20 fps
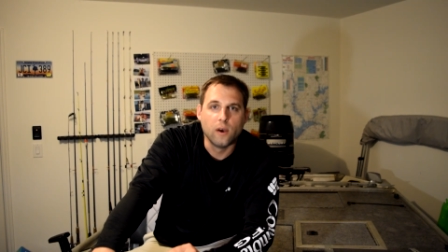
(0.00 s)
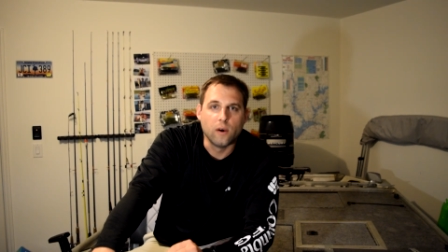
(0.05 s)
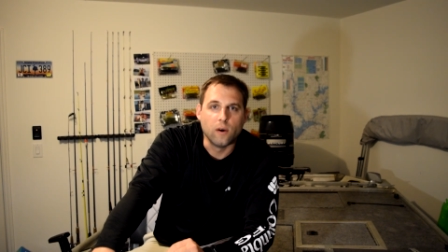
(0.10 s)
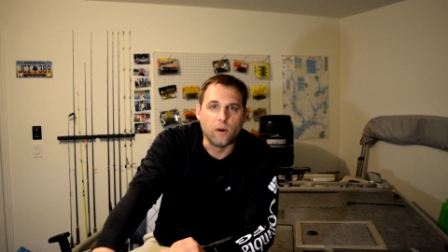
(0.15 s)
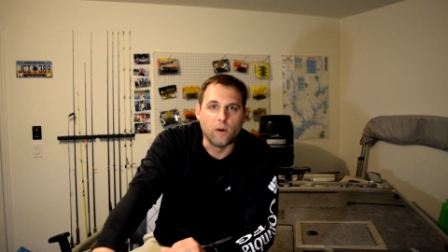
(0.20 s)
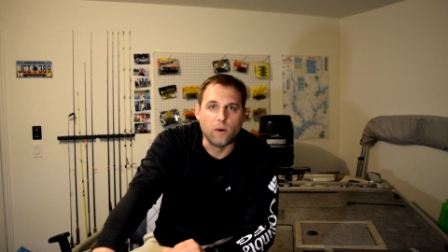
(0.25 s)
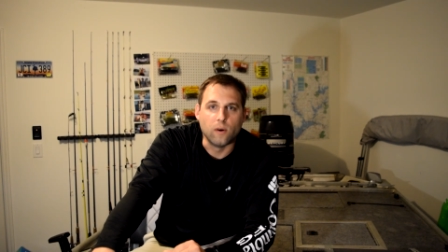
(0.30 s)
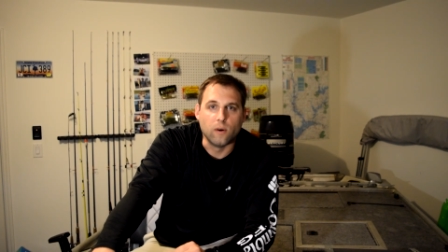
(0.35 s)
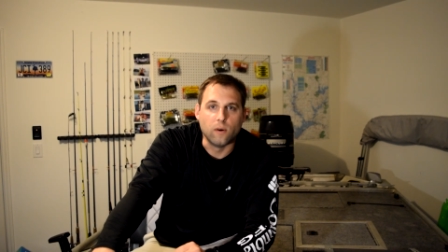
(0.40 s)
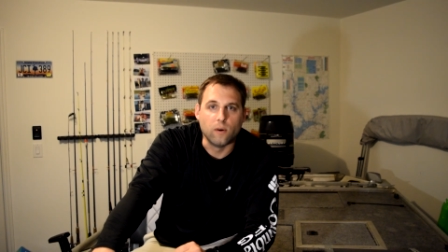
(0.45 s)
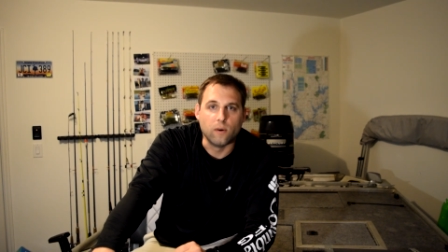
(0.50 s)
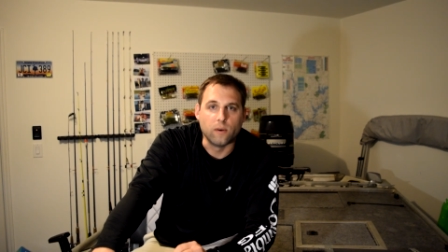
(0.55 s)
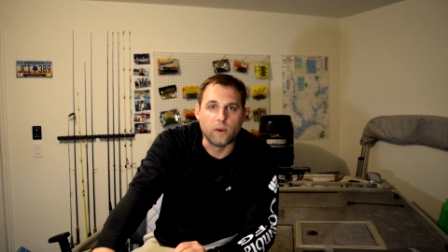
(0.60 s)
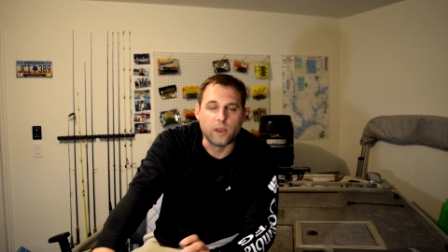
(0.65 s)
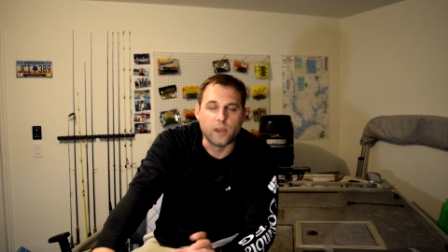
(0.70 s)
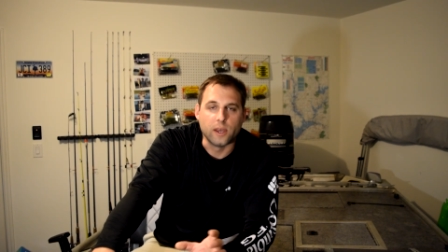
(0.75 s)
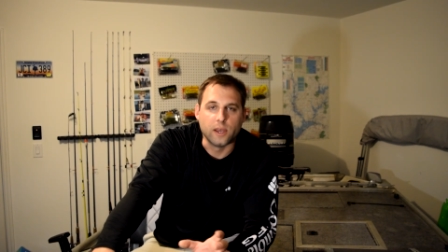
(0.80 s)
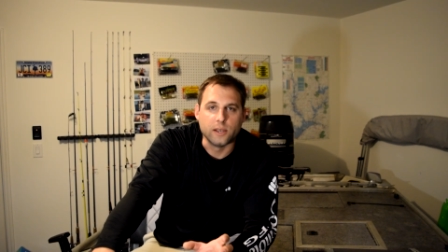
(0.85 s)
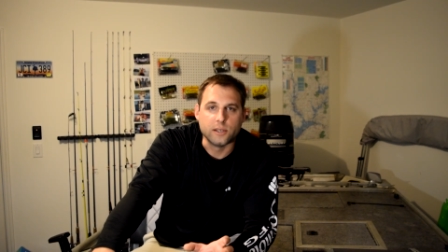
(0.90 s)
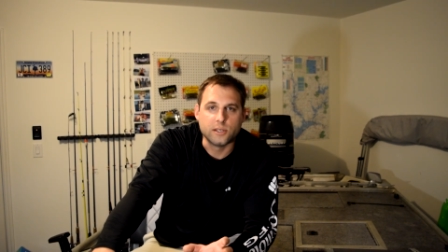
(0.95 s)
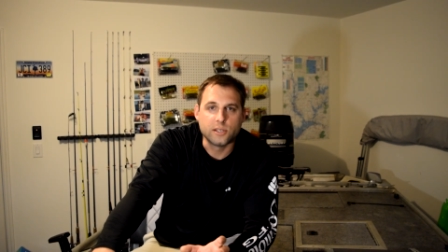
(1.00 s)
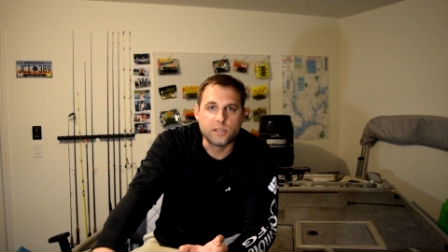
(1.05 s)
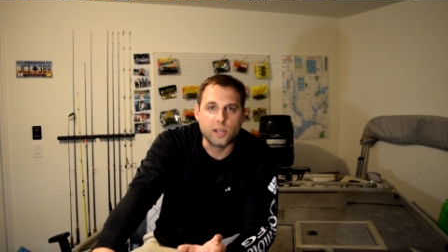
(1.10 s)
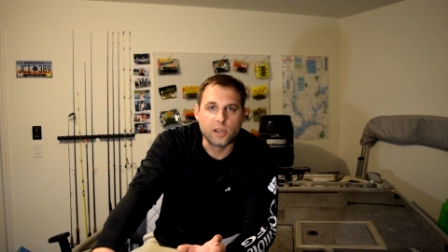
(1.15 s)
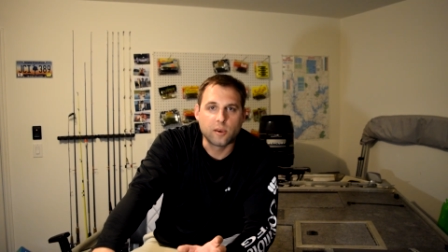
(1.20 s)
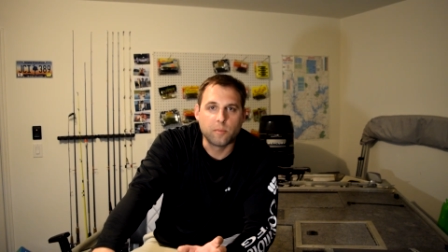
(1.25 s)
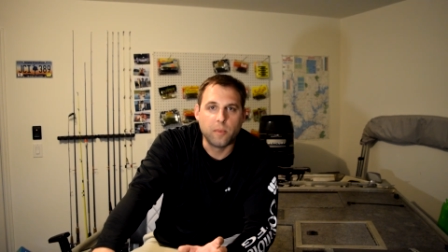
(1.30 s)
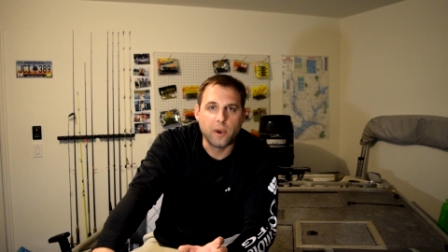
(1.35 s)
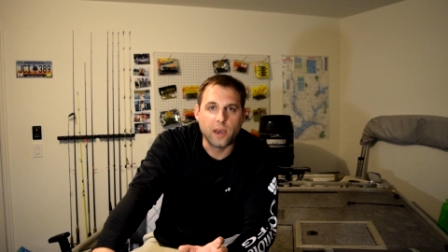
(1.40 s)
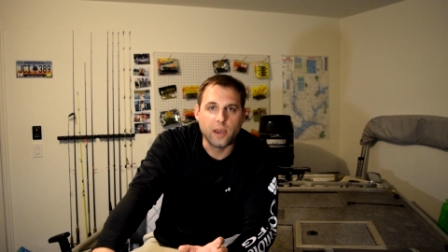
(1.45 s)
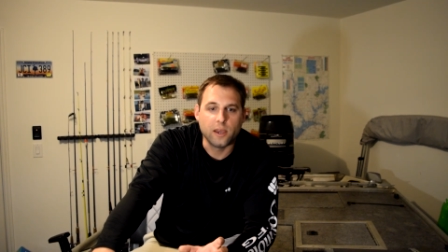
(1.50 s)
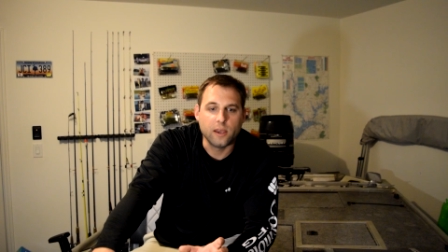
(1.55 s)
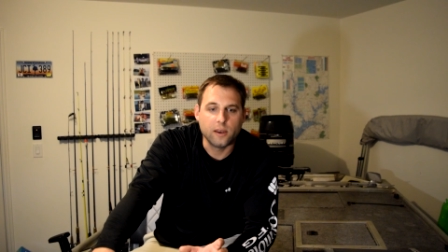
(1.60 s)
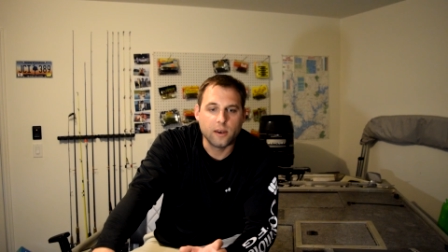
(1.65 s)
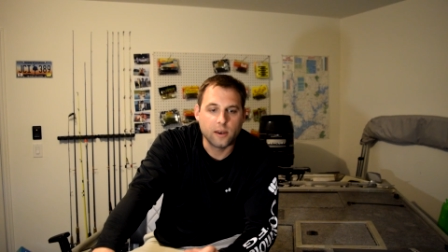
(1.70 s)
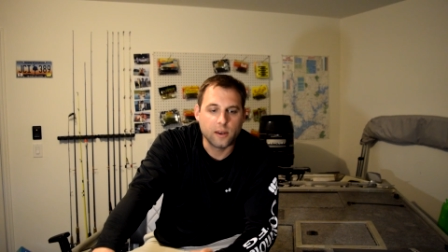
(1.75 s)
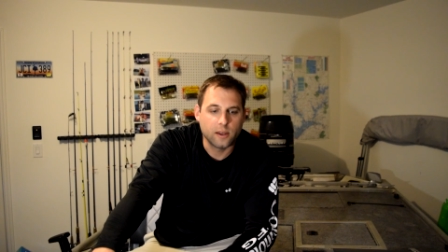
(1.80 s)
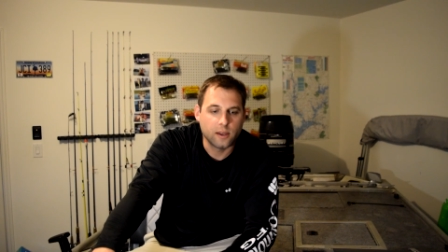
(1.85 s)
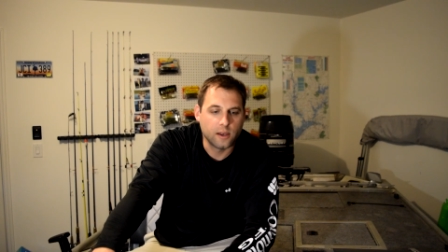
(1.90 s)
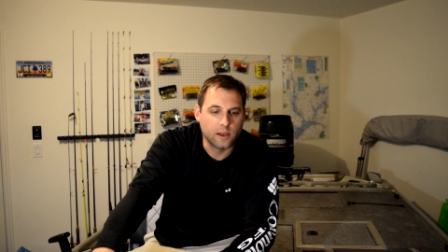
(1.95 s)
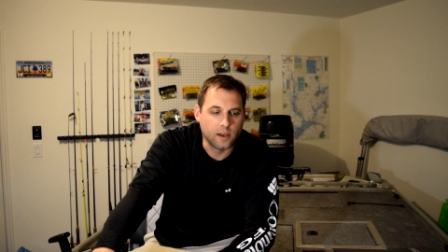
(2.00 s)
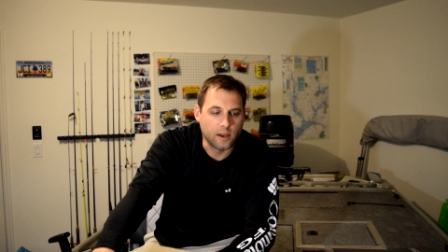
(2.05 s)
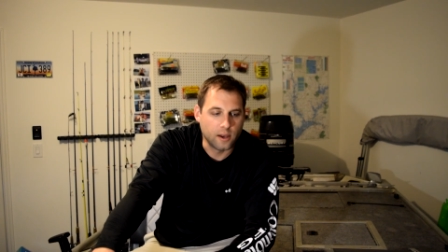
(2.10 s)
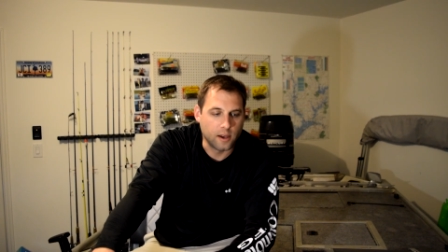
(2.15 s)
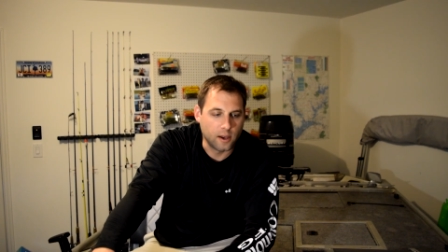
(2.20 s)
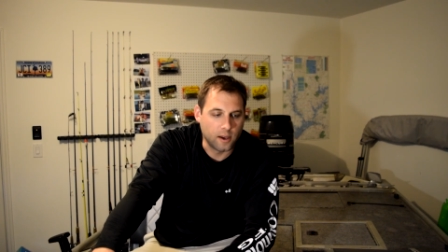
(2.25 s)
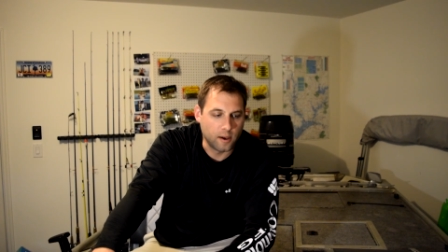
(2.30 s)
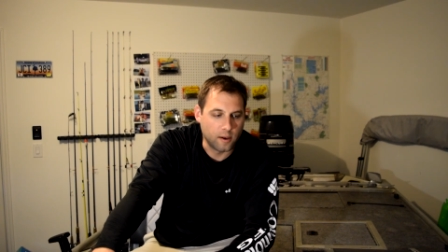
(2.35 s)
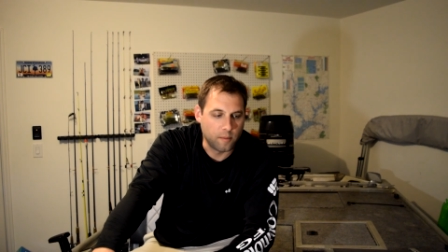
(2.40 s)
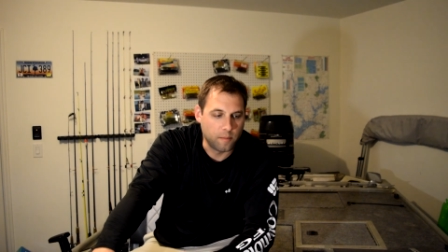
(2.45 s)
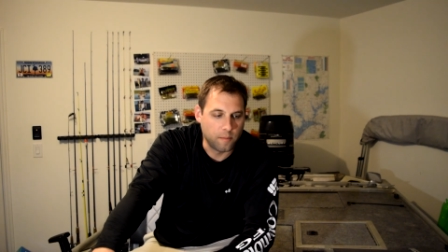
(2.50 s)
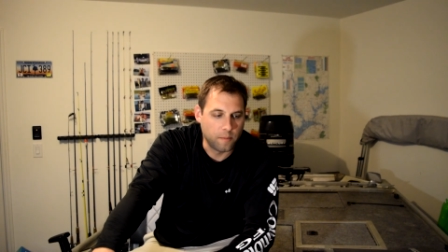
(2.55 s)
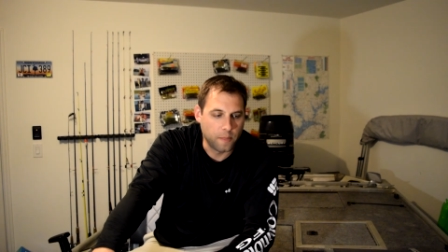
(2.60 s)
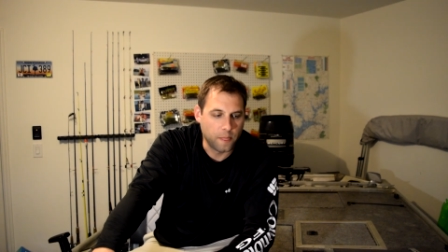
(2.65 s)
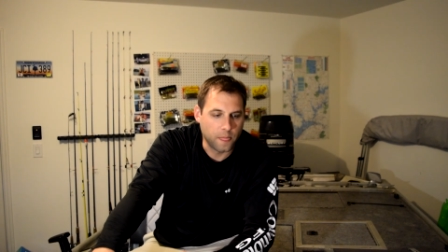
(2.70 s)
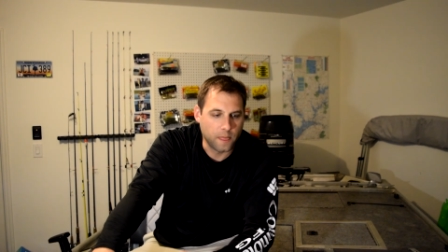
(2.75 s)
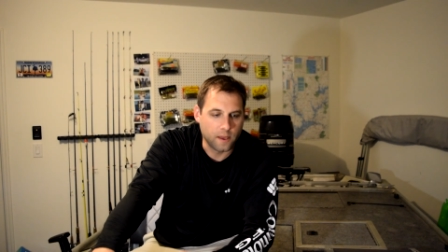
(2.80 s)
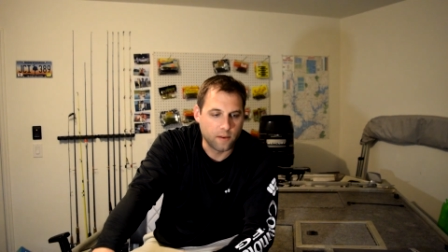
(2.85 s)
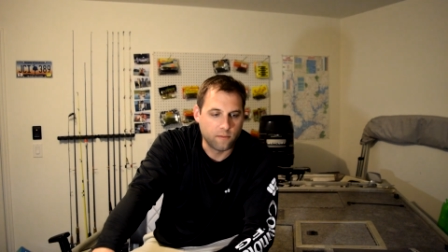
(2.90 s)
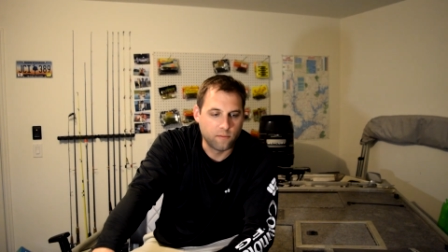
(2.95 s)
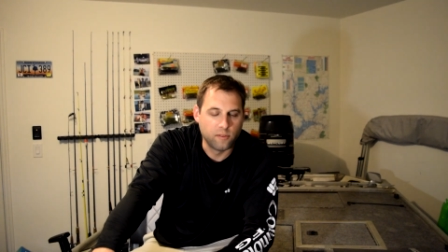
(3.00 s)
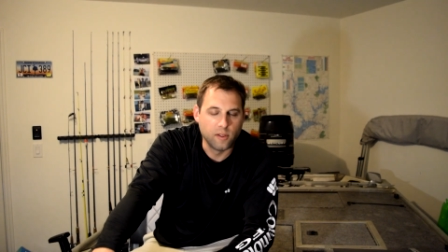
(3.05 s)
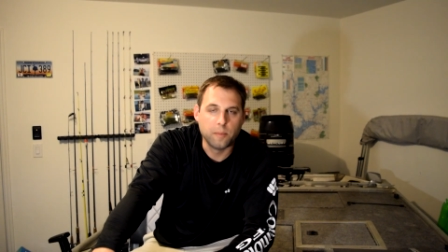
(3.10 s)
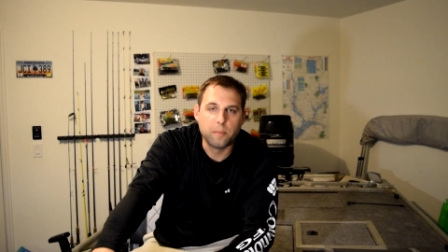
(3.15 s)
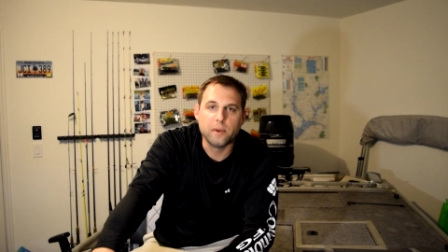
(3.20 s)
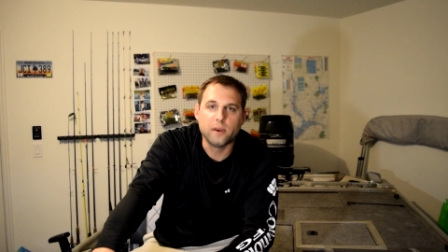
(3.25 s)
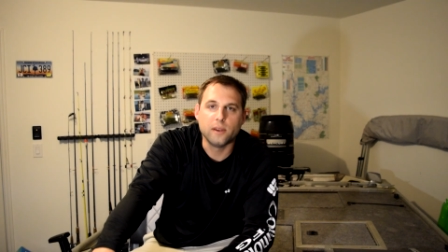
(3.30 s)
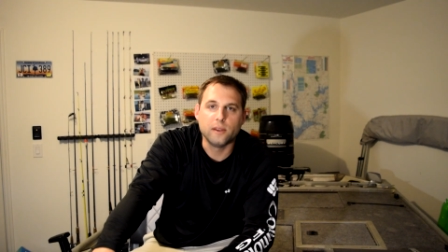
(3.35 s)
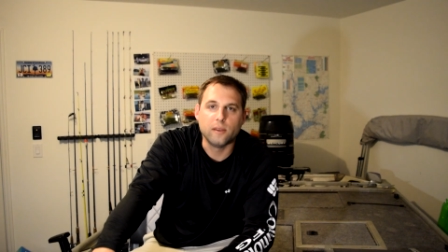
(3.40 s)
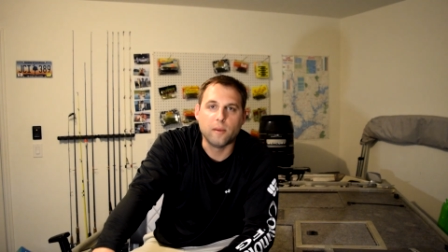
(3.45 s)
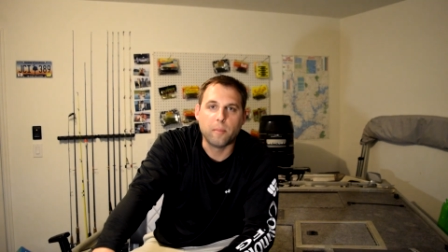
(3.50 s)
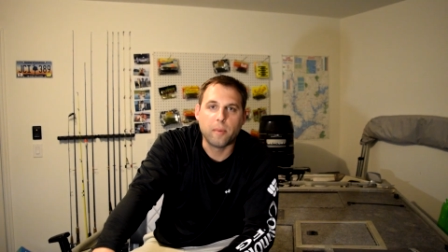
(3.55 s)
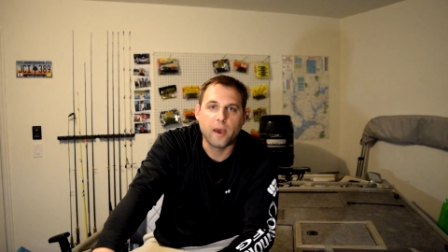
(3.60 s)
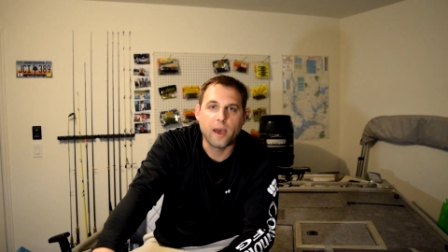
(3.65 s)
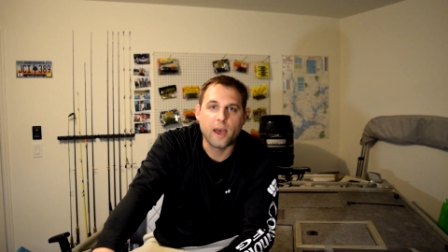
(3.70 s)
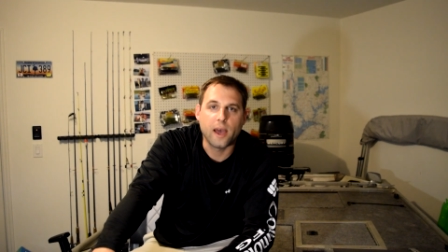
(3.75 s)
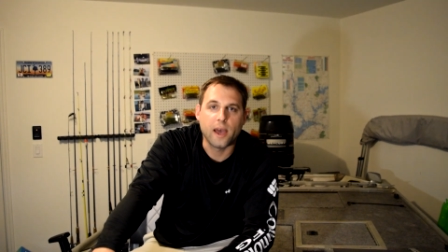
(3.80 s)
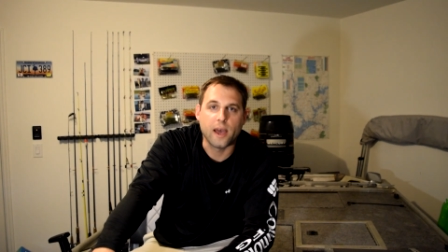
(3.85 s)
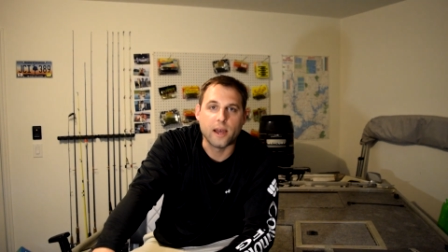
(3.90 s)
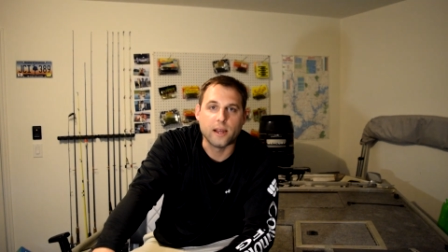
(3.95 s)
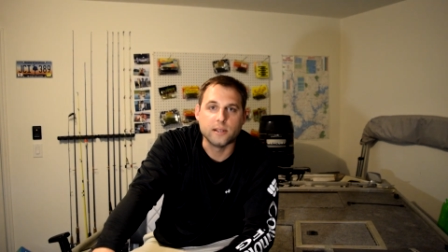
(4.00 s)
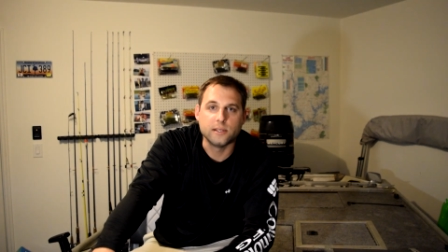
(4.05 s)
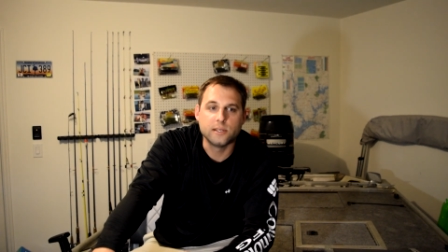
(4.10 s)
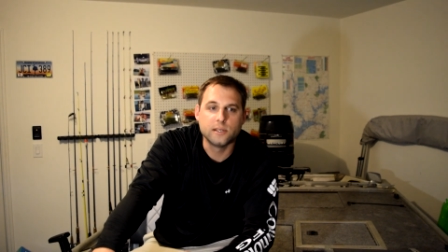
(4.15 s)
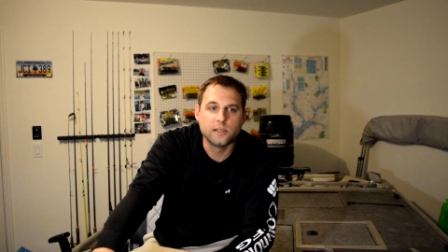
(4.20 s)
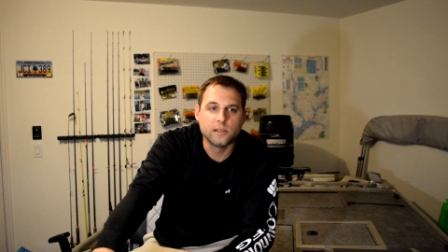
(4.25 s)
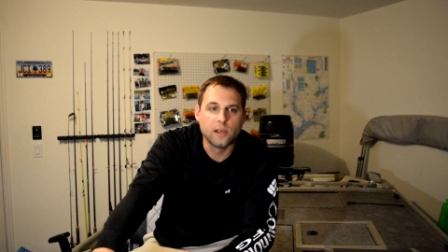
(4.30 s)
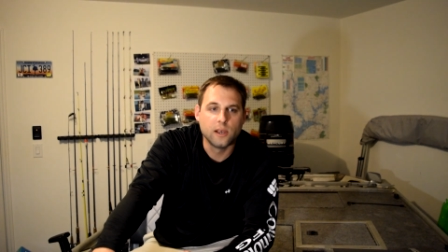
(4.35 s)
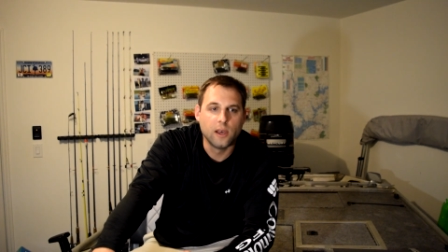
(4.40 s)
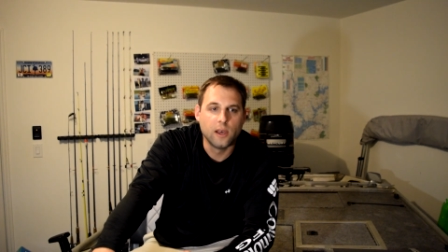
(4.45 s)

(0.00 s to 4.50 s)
on a stick bait, flipping in the pads.